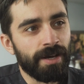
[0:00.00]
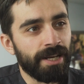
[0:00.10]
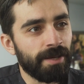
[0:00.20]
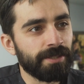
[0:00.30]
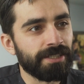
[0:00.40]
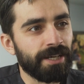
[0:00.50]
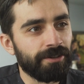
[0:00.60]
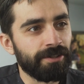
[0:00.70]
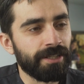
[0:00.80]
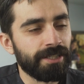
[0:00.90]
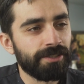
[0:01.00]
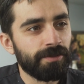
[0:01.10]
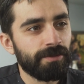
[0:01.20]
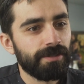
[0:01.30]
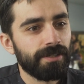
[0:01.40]
My name is Zachary
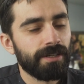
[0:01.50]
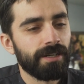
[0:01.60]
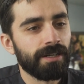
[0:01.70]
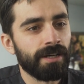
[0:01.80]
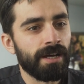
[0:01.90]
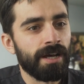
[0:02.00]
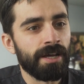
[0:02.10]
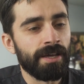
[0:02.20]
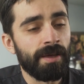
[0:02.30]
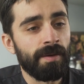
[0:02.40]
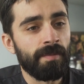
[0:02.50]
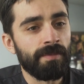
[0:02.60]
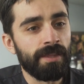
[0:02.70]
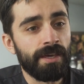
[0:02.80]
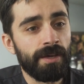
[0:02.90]
Leitzel. I
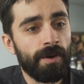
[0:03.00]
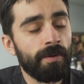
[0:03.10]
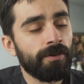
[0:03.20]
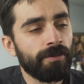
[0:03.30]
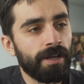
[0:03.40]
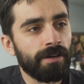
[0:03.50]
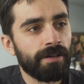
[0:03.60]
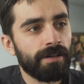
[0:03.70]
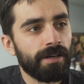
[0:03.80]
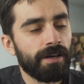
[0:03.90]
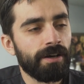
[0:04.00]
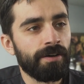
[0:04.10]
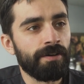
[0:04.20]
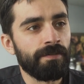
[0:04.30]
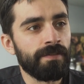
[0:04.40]
am the co-creator
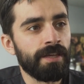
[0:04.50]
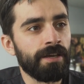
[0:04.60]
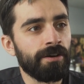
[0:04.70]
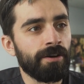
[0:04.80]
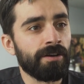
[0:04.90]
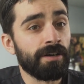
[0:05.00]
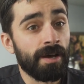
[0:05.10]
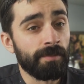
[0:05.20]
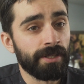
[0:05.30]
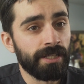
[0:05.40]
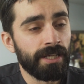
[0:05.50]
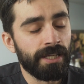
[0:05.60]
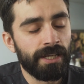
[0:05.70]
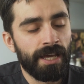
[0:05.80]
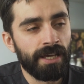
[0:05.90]
of the
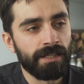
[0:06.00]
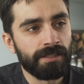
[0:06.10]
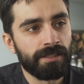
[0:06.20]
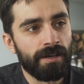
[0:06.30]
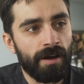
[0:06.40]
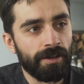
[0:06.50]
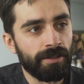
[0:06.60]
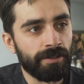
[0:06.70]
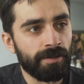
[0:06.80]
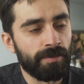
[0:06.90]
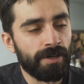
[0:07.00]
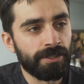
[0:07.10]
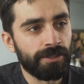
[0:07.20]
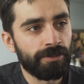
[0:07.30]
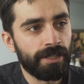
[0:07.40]
Ergonomically Enhanced Ocular Impression